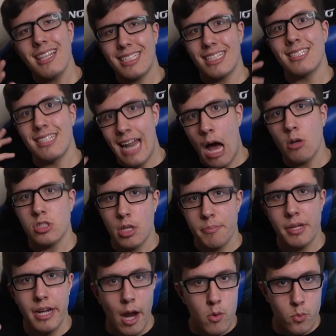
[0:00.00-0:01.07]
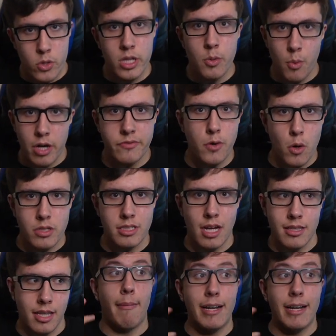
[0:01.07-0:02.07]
this is now something I really want to focus on.